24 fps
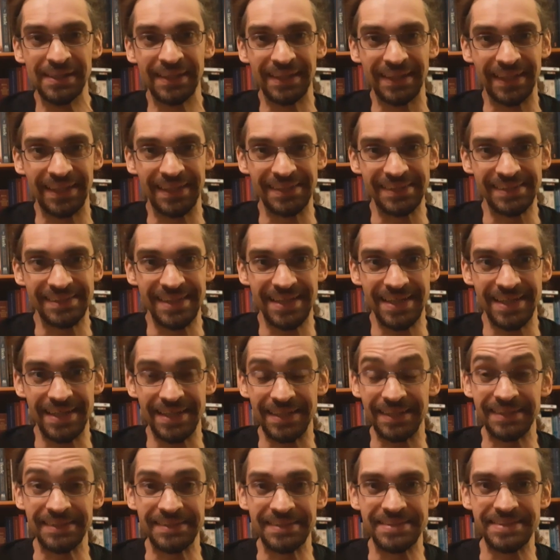
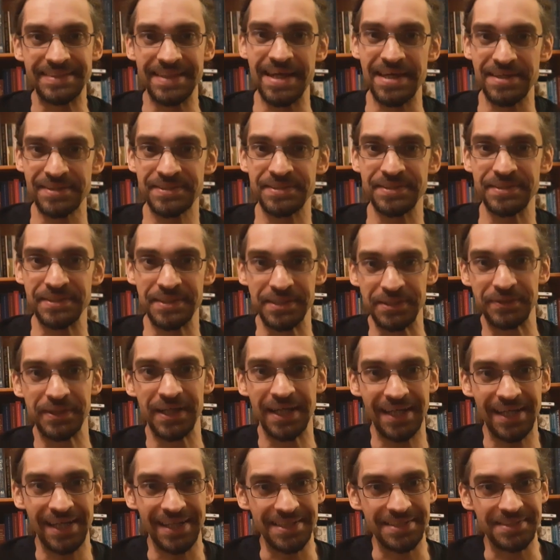and death in their
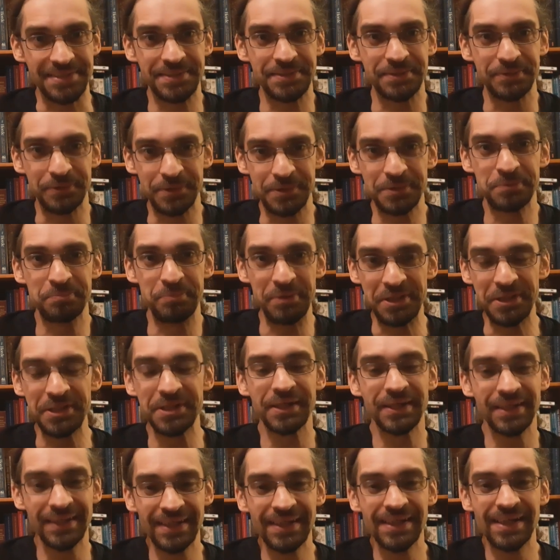eyes, so to speak.
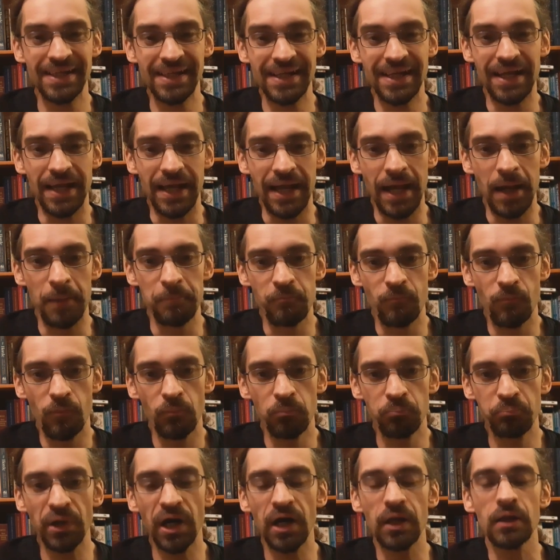
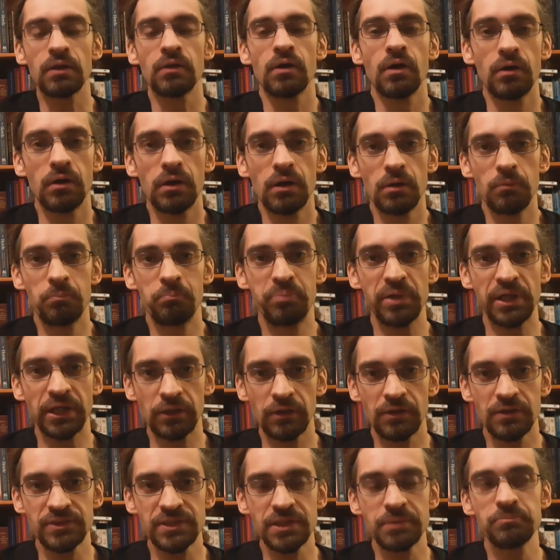But
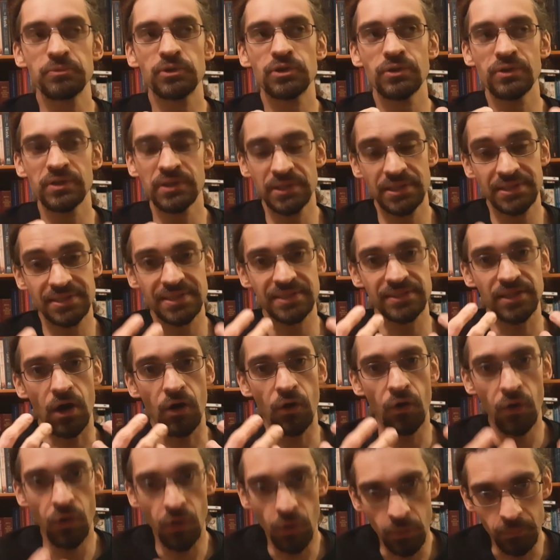because I'm doing this as a
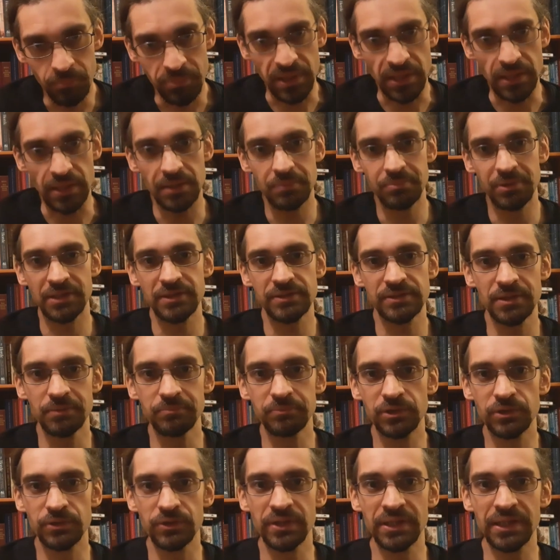hobby, because
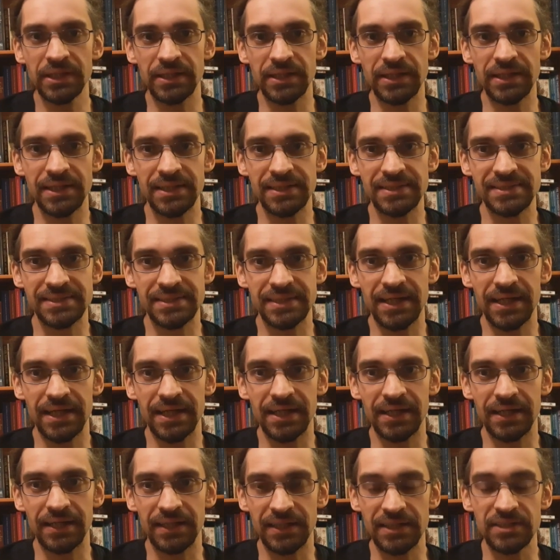I'm doing it as
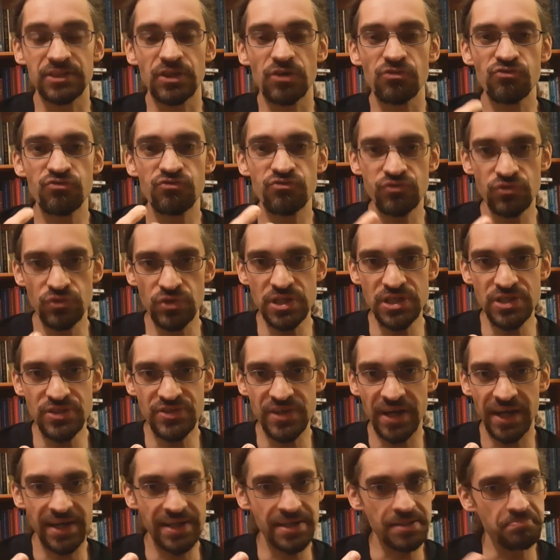a free
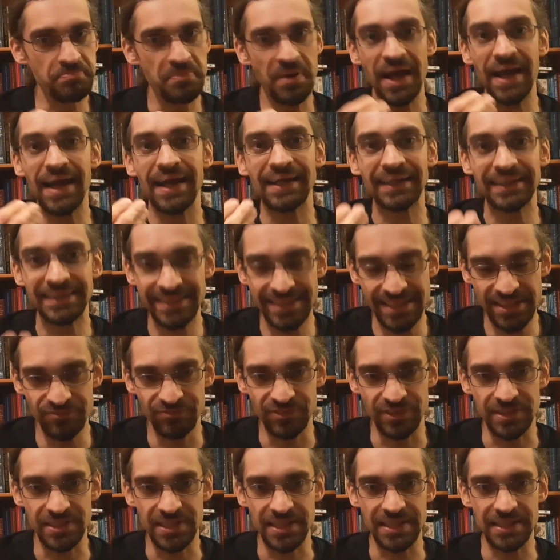time
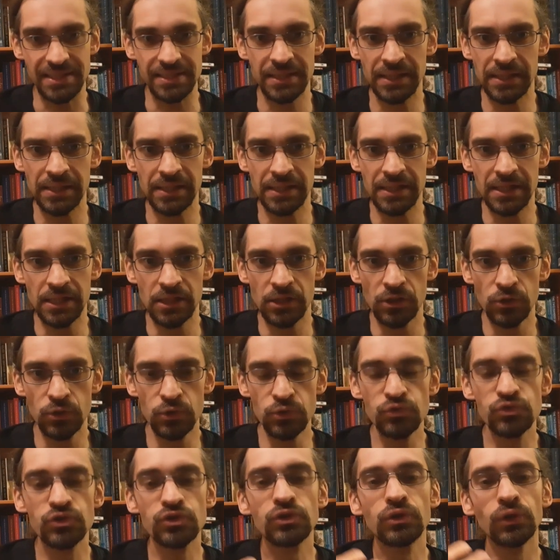activity,
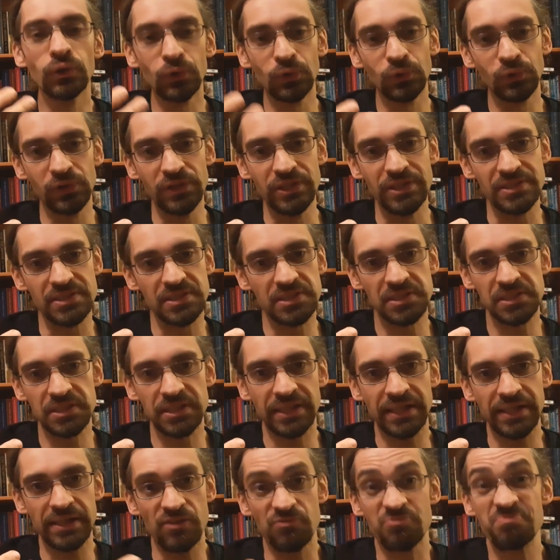whose goal is
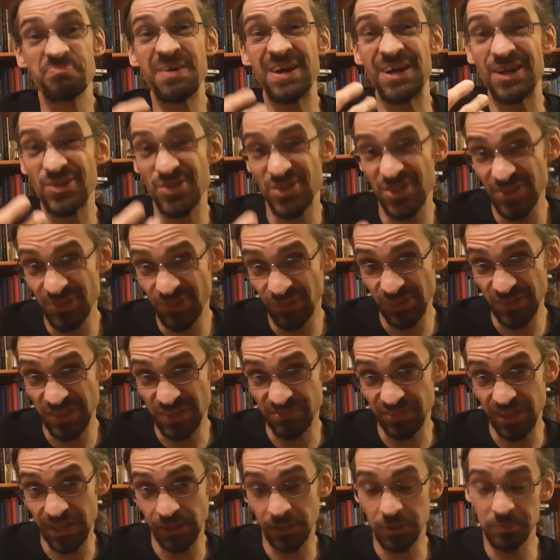kind of personal
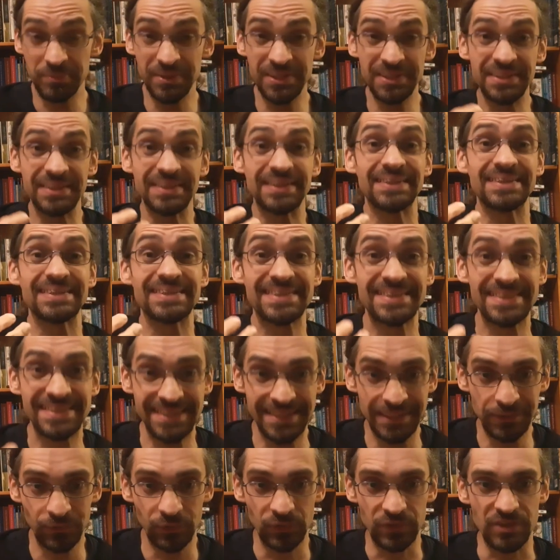development and
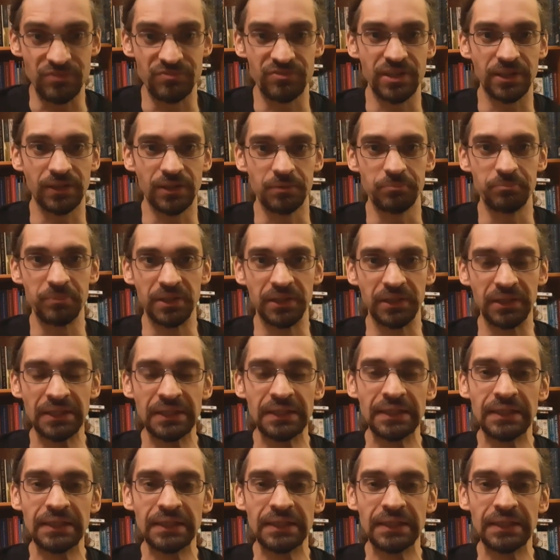skill development,